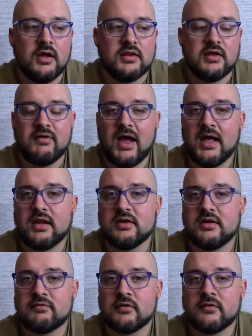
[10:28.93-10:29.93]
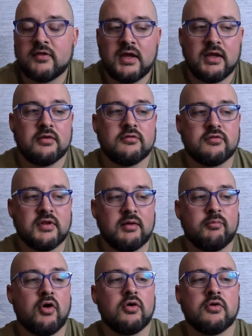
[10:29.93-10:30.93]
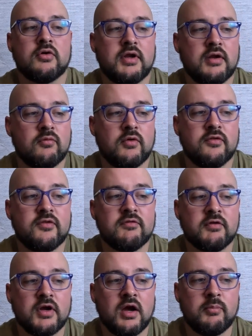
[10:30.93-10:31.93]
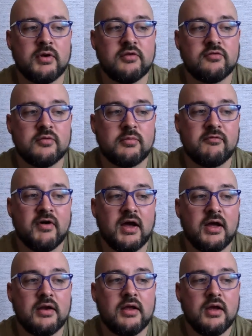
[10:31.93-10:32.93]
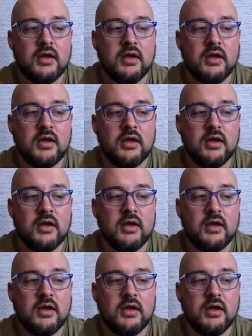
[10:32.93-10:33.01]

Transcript: added different things, like partnered in with different companies to provide